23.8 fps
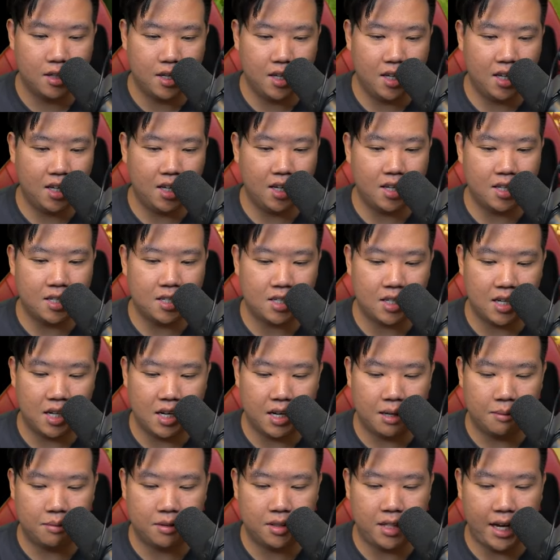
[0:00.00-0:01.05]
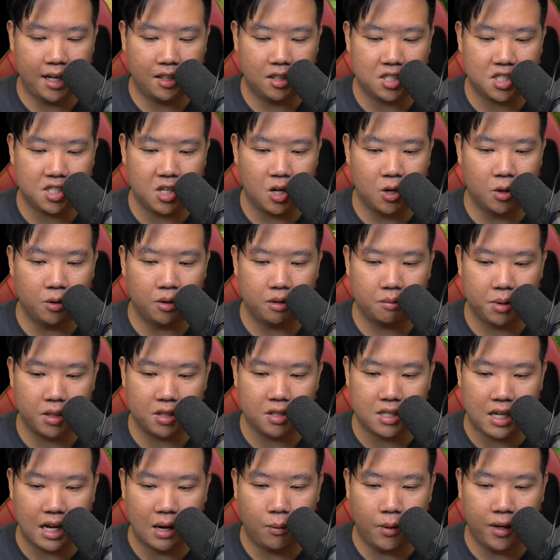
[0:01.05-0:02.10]
and take the stone
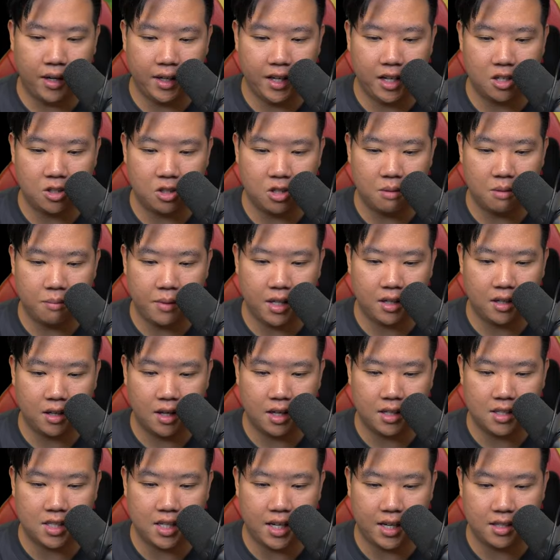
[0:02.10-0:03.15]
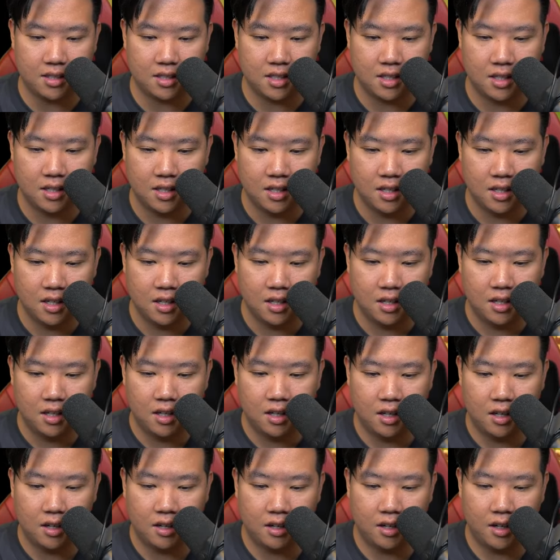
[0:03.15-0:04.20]
because I want to get into the main content.
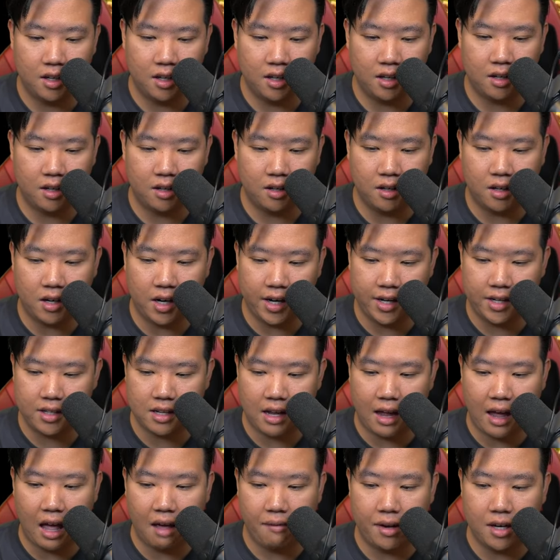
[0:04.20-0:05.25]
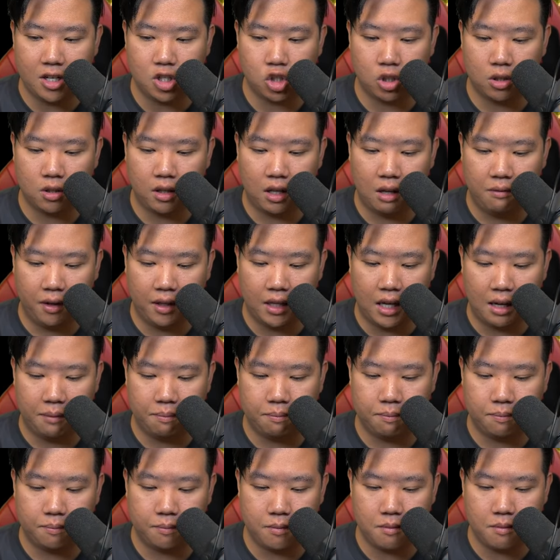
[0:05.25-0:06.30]
All right. I haven't leveled
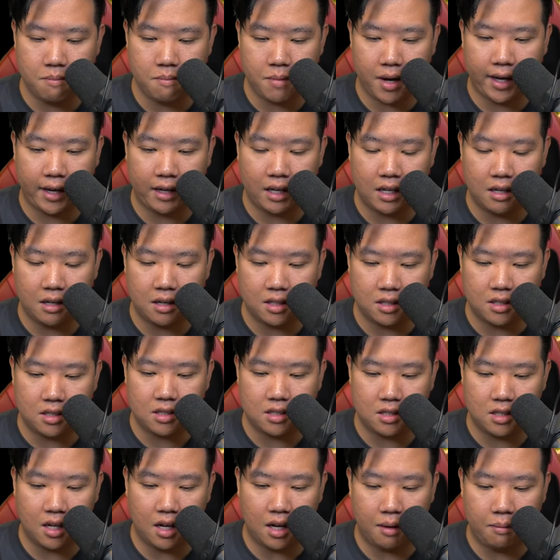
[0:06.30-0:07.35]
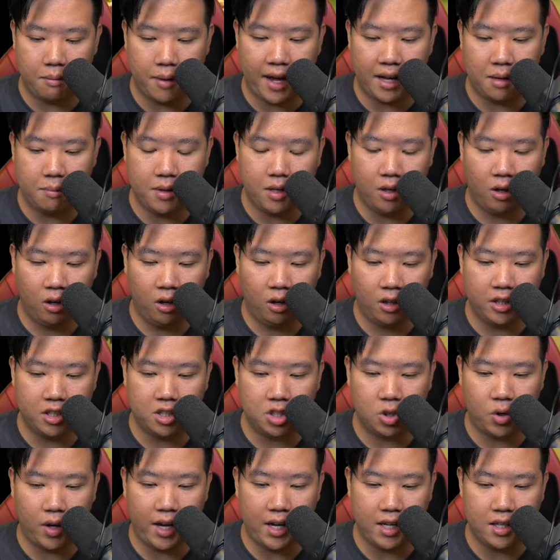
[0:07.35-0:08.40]
up my admin hall
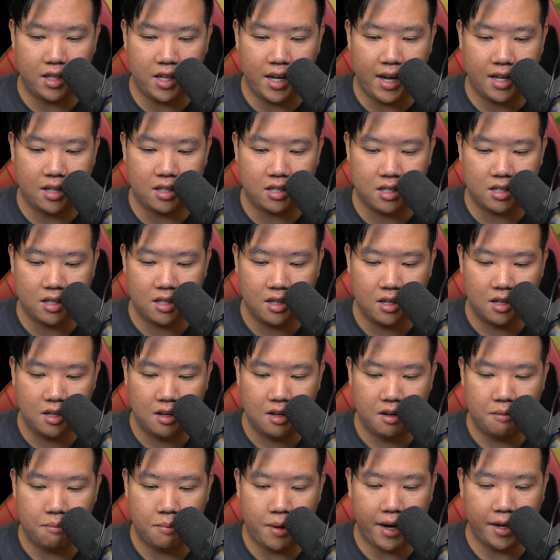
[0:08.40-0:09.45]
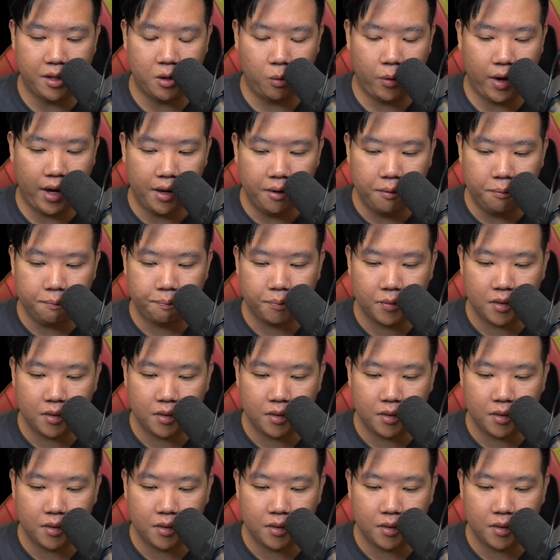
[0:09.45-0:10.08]
into 8 yet, by the way.